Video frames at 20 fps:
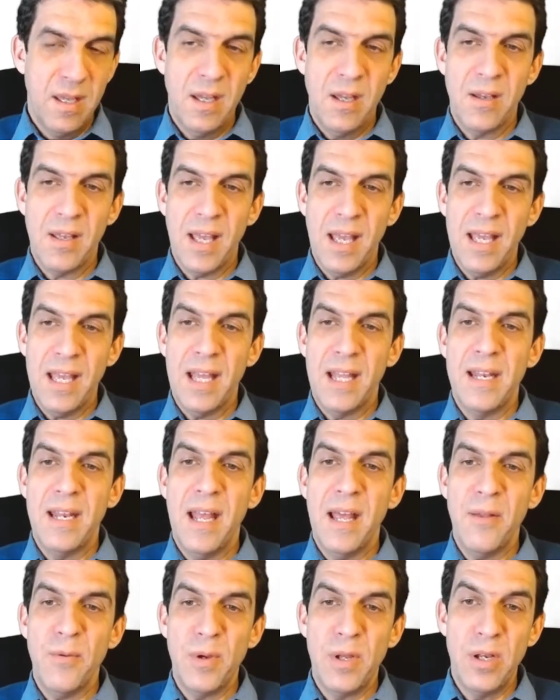Okay, and
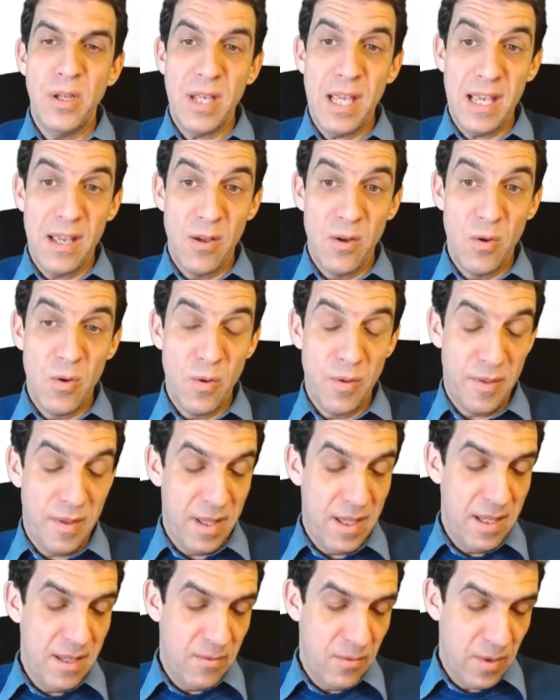now we're looking at Authy.